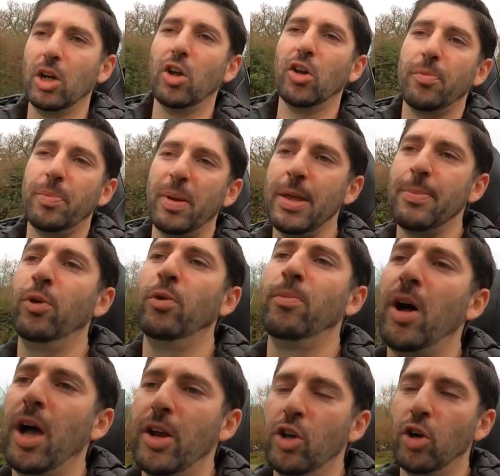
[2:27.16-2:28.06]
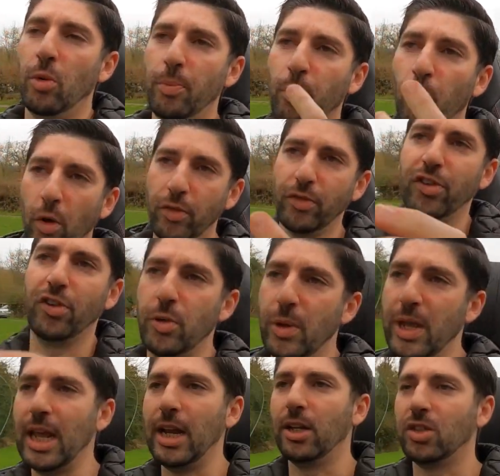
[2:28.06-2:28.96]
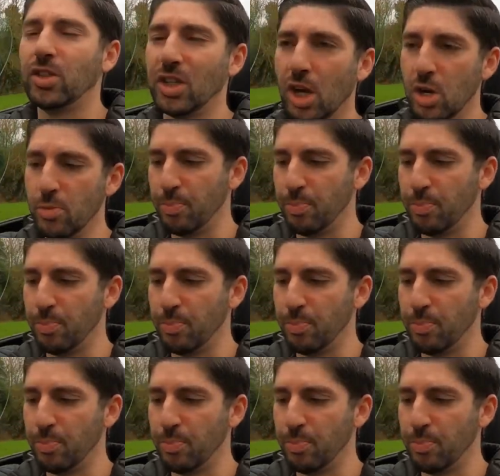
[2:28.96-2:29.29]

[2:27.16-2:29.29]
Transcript: lot of people might not want to do heel and toe,